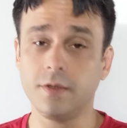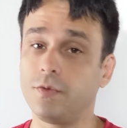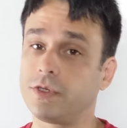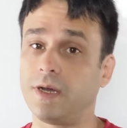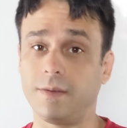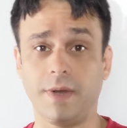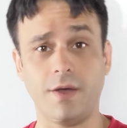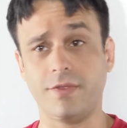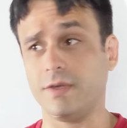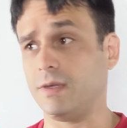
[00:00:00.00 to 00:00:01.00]
we're talking
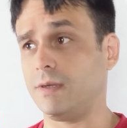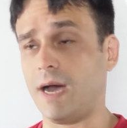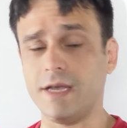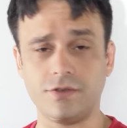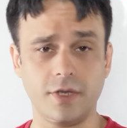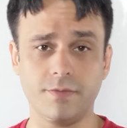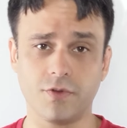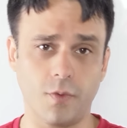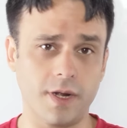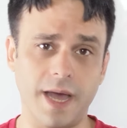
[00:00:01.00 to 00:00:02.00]
about the ice creams
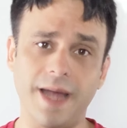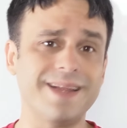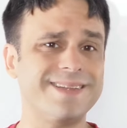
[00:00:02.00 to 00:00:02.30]
and whatnot,